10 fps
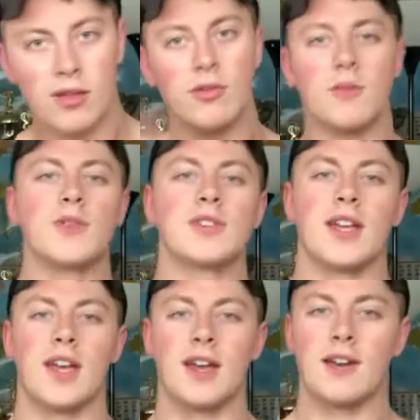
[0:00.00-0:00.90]
away, threw the
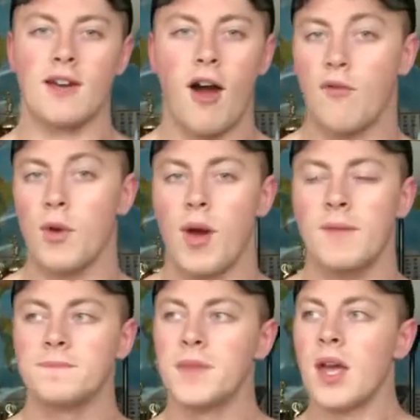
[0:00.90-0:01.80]
music in, and off we
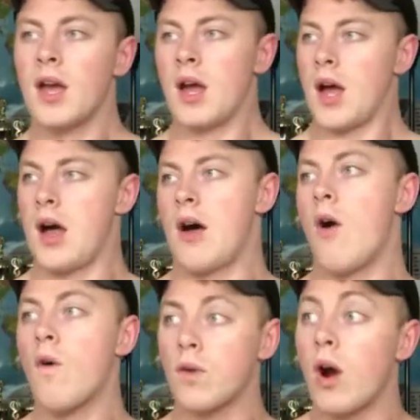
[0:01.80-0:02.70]
went.
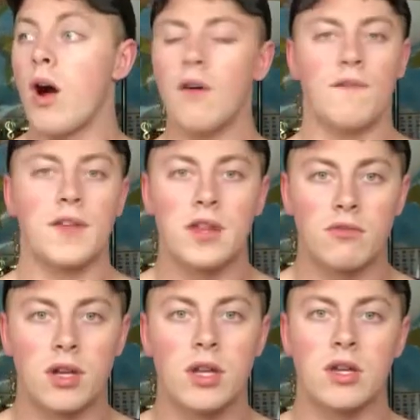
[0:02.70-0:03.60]
Uh, overall,
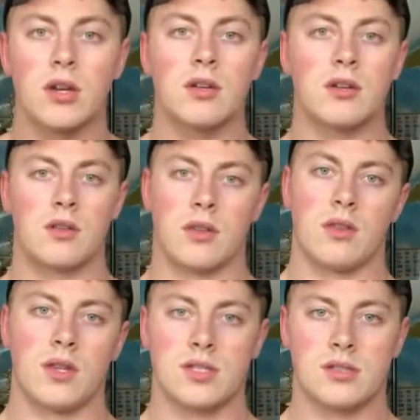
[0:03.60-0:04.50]
feeling really good.
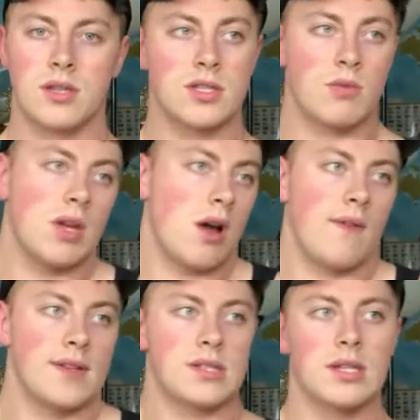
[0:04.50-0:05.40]
This, this week,
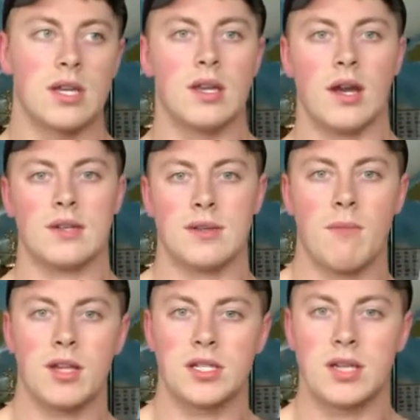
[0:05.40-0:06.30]
obviously, as I
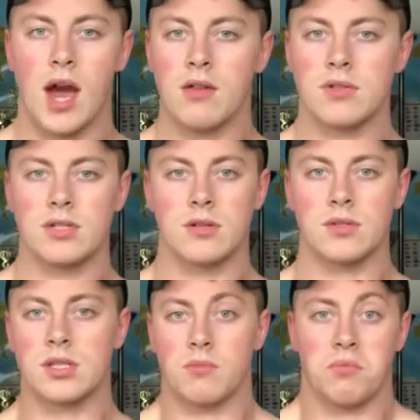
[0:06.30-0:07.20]
mentioned, calories
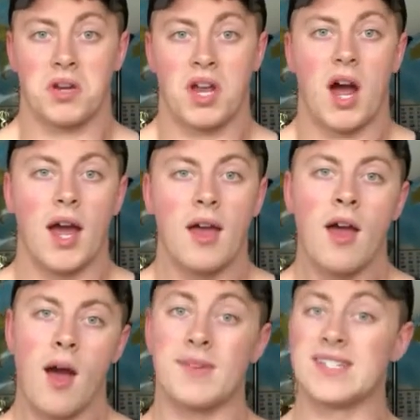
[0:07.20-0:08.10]
are still pretty high.
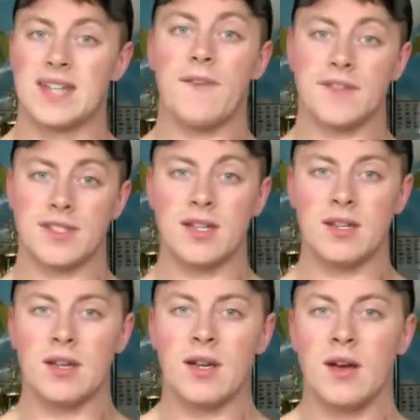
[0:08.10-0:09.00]
I'm in a
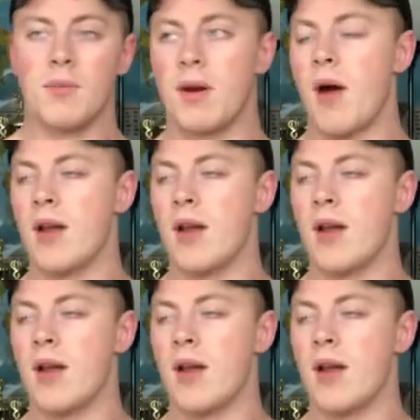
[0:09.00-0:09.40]
deficit, but